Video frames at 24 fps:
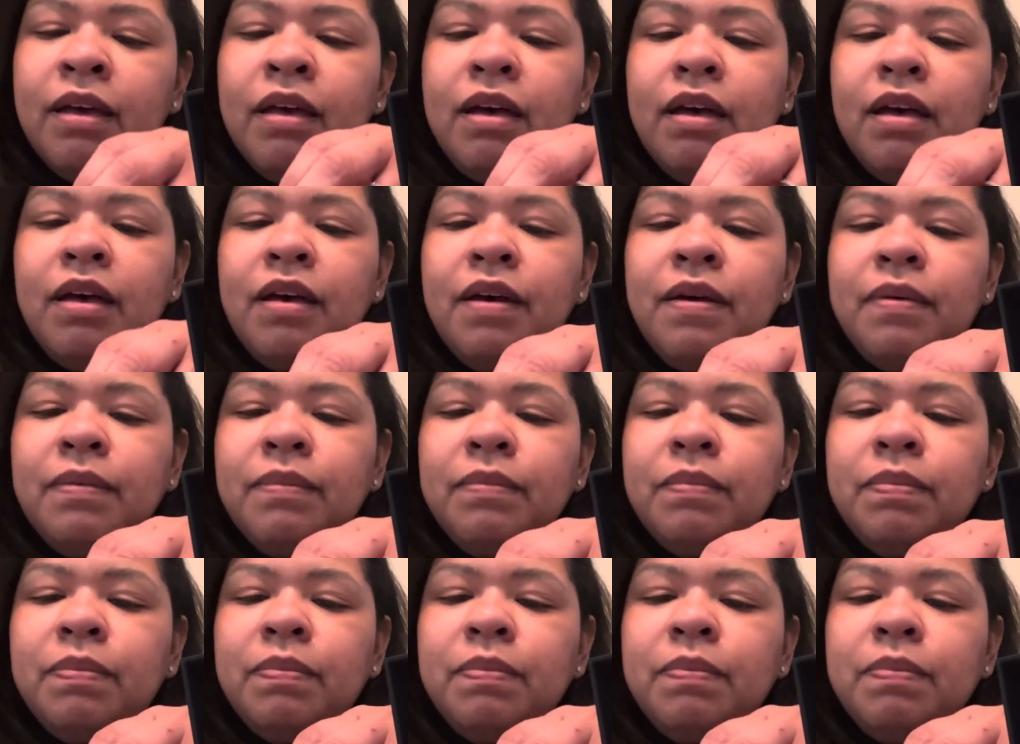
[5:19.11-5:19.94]

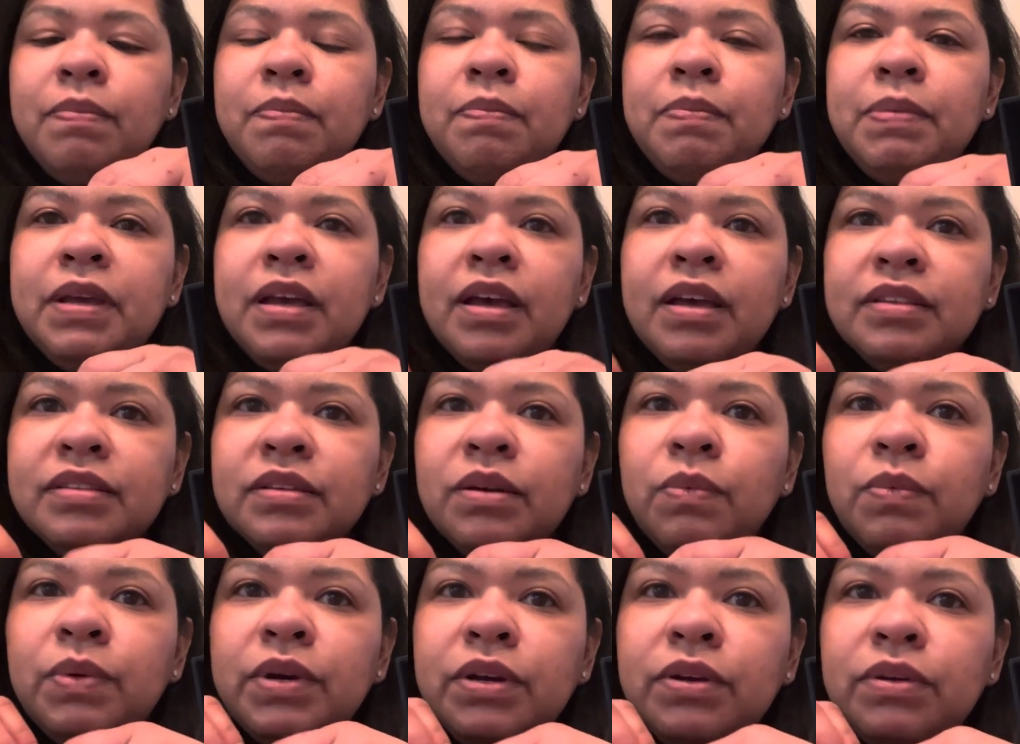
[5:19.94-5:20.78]
um, because
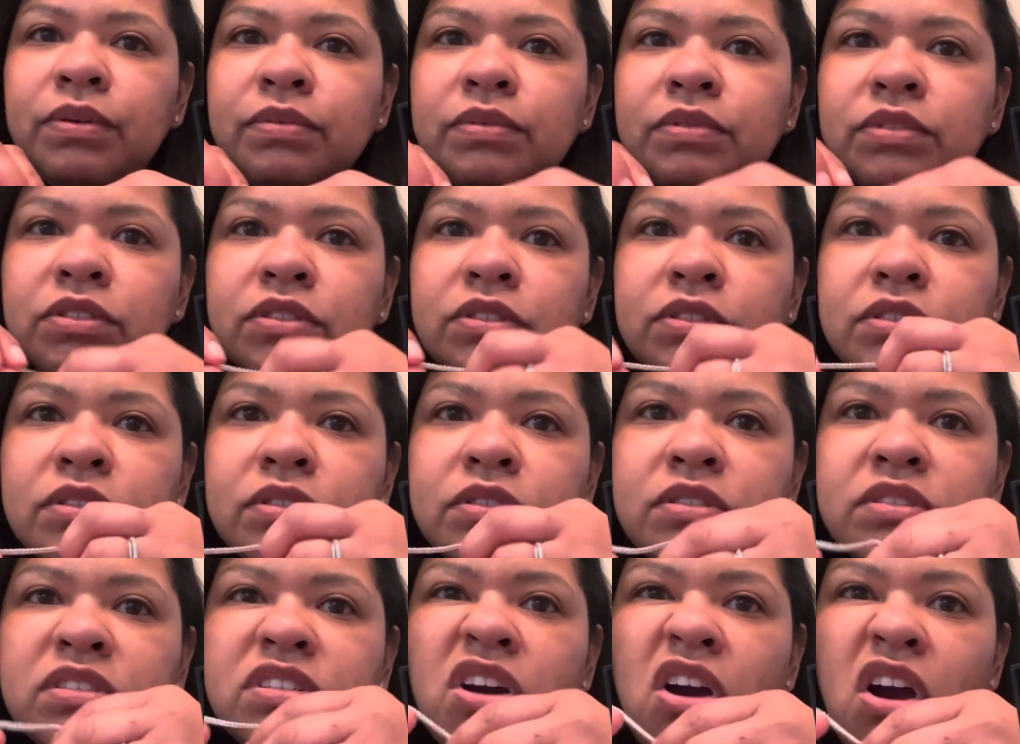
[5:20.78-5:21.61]
it will
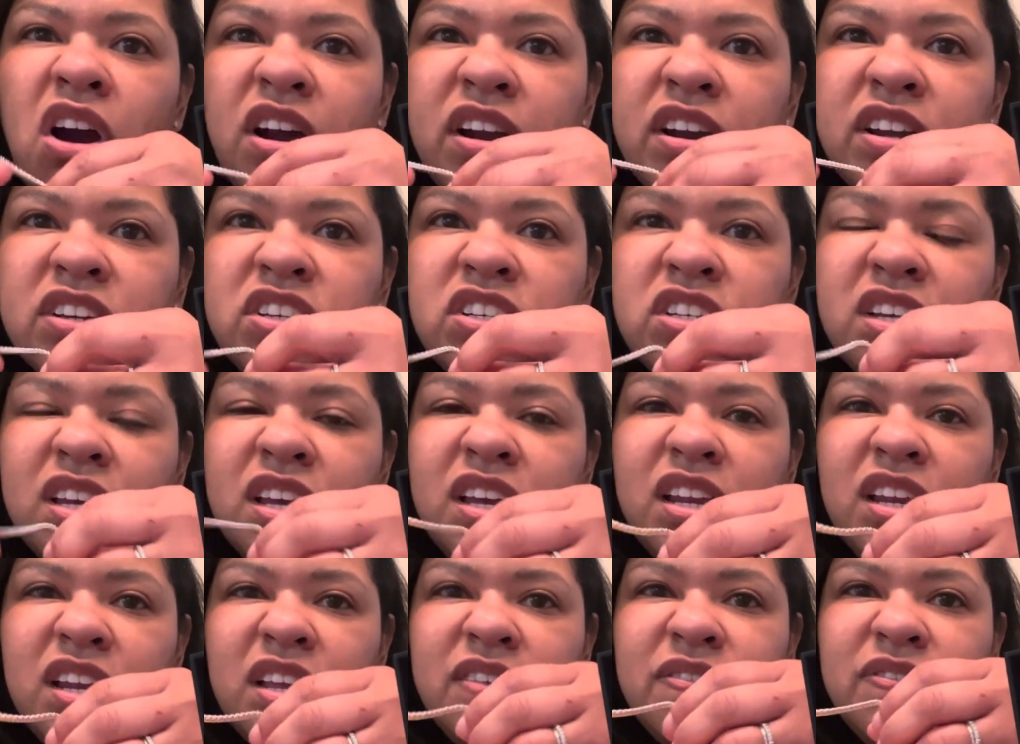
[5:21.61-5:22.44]
tarnish
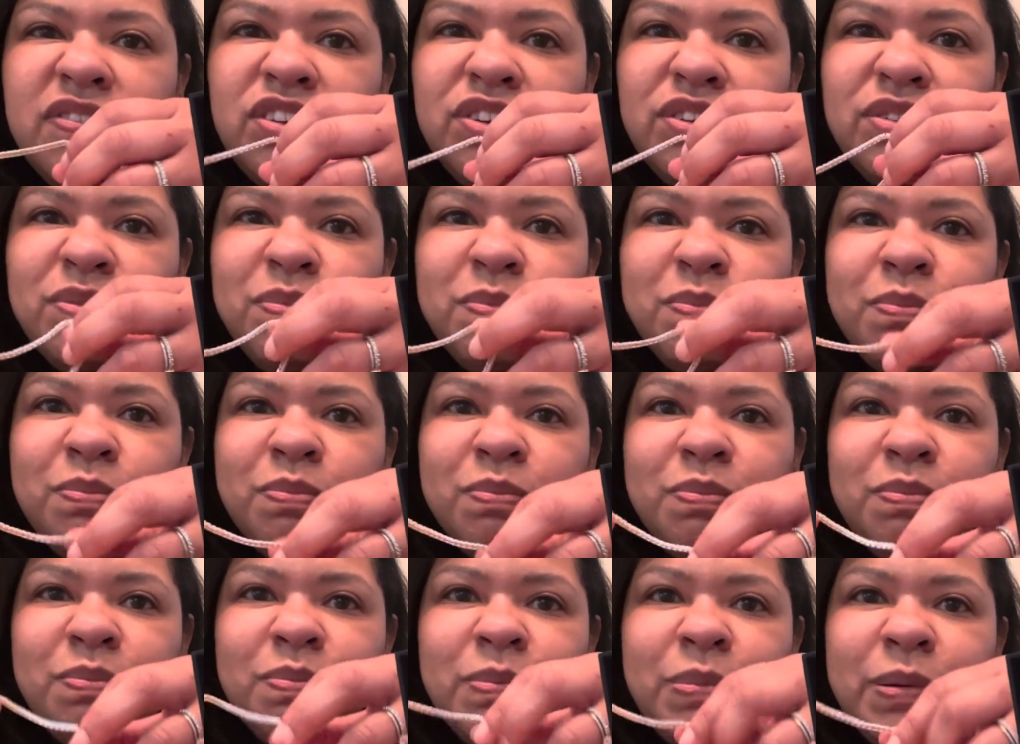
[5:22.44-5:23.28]
it if you
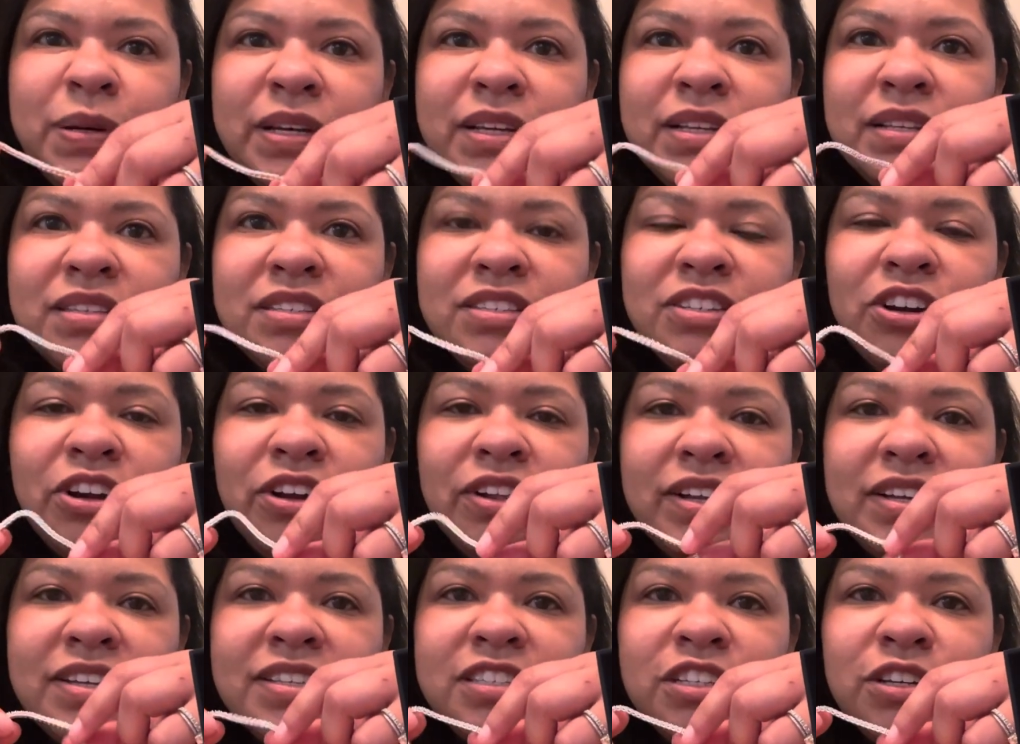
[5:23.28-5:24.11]
put
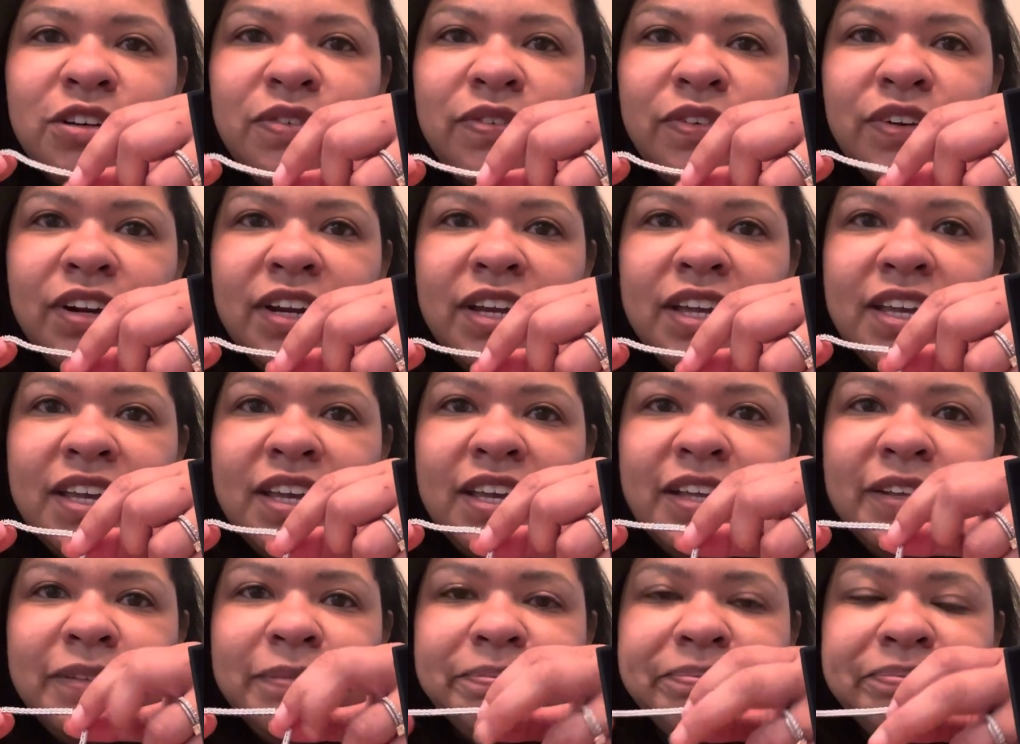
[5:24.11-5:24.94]
sterling silver
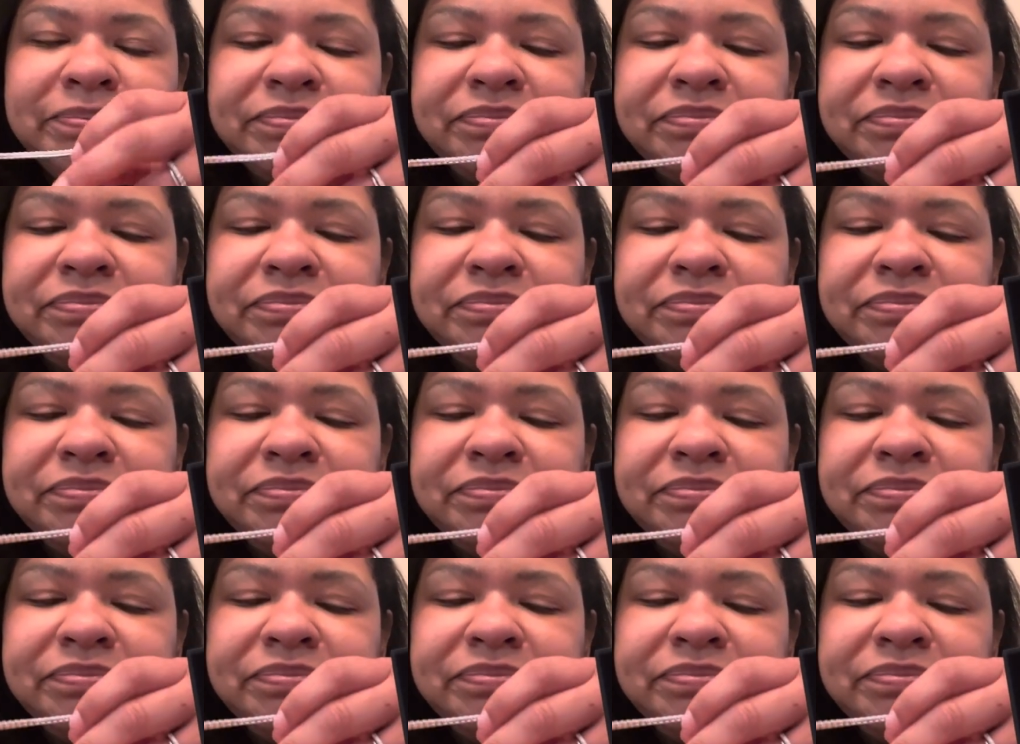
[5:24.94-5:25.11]
in